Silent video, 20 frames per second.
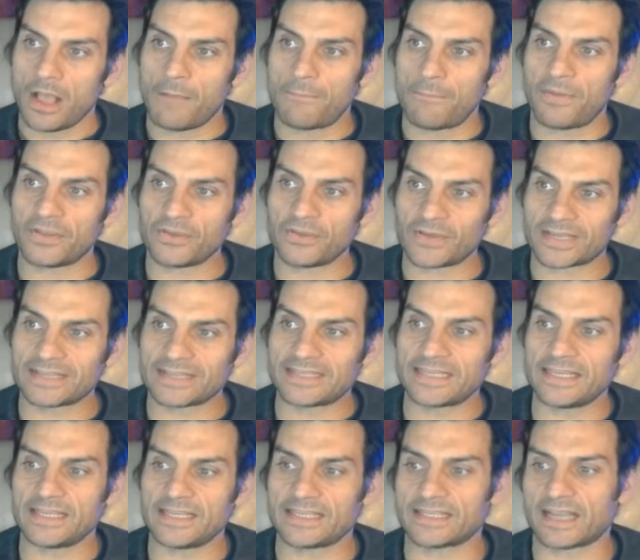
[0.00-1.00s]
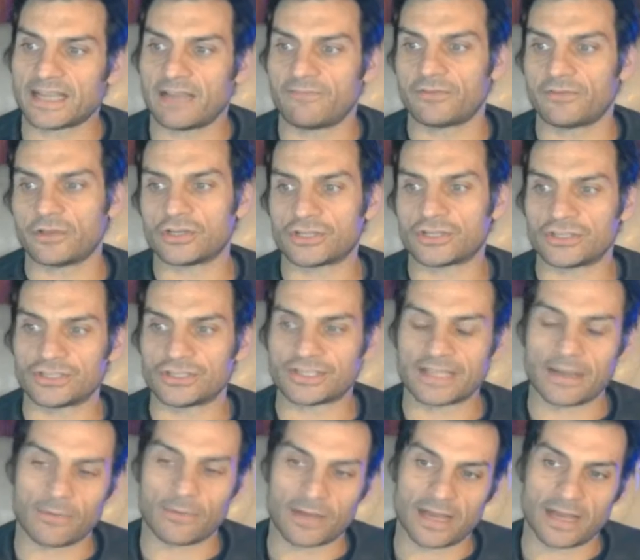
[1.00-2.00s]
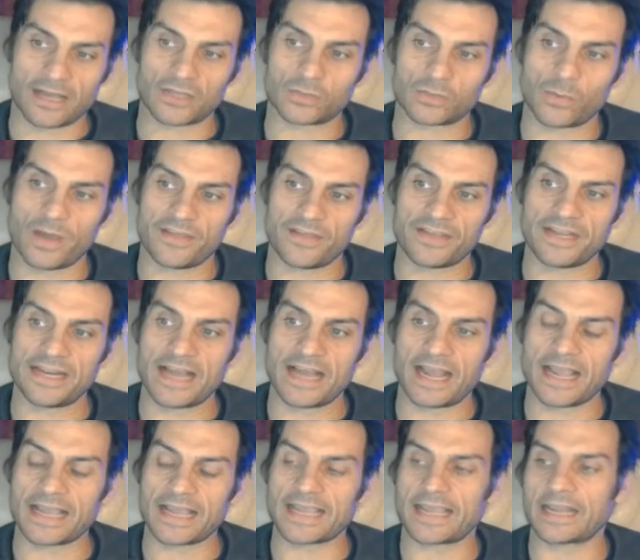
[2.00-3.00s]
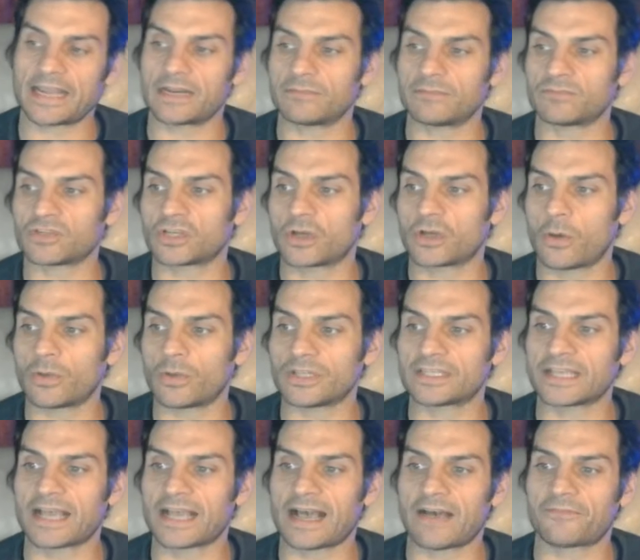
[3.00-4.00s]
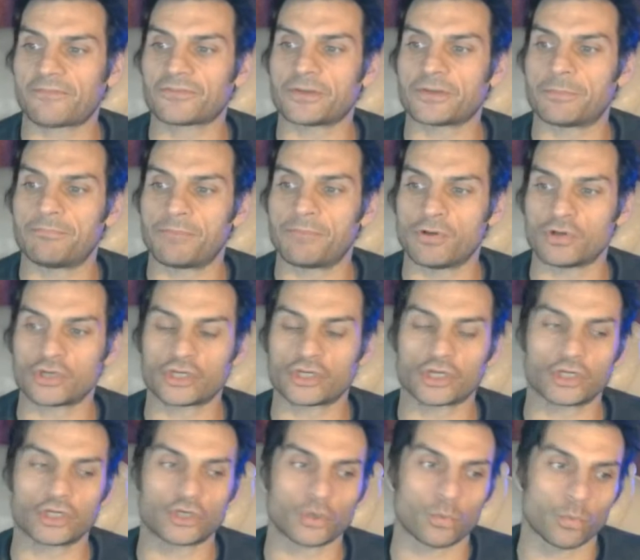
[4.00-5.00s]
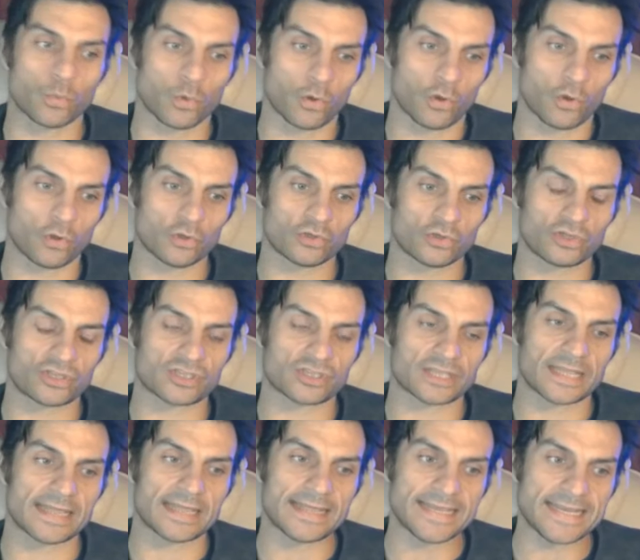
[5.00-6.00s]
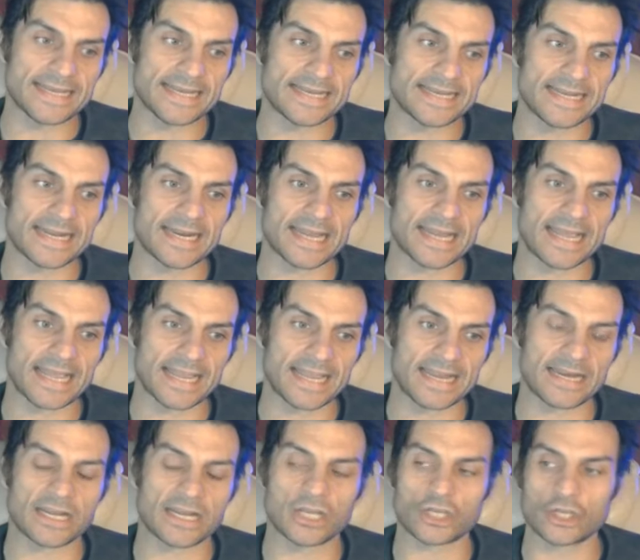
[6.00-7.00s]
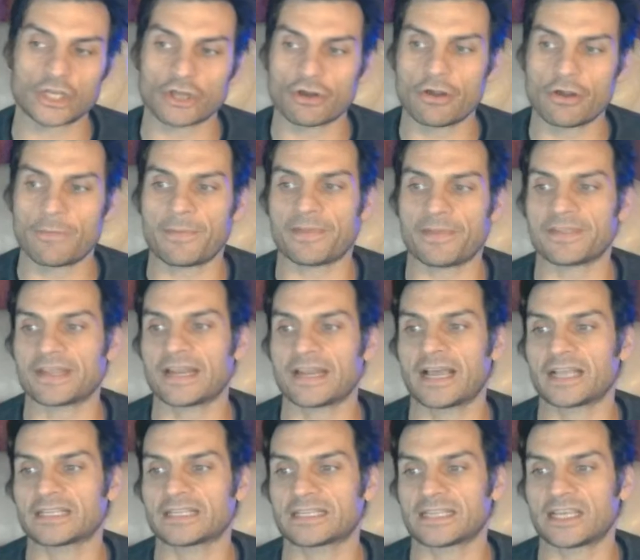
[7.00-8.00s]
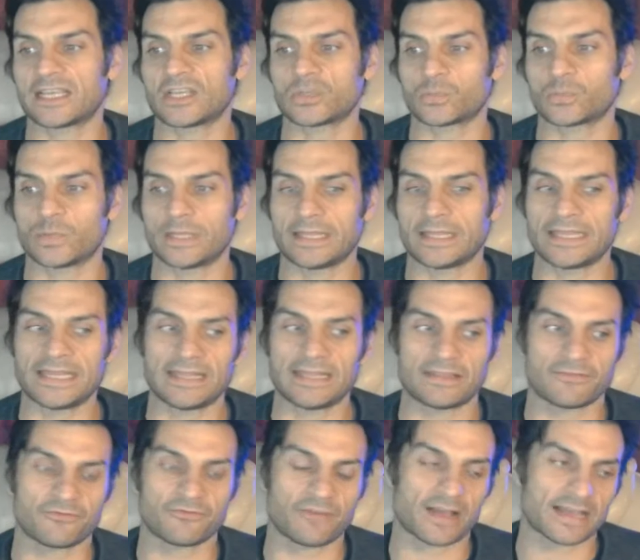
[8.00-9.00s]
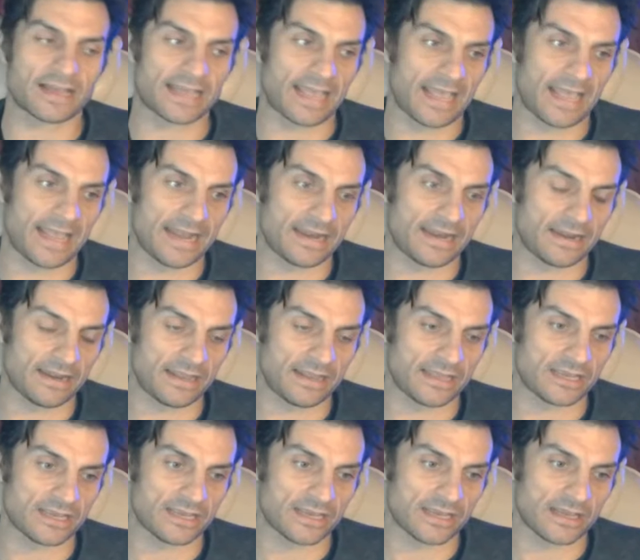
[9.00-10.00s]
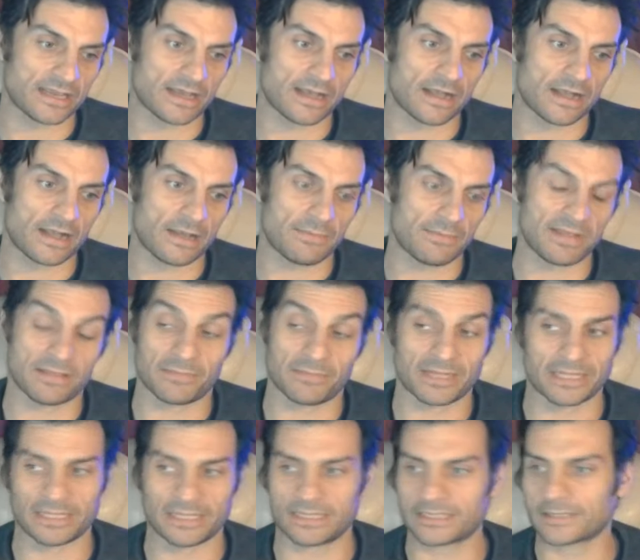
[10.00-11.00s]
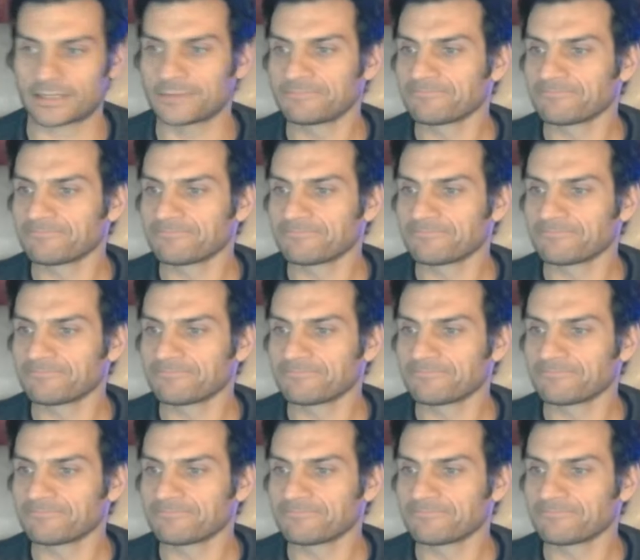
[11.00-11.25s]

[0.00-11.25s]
But you can see these diversions now, guys, where the United Kingdom's going to have to push towards leading in Europe, and the United States will lead the fight in the Middle East.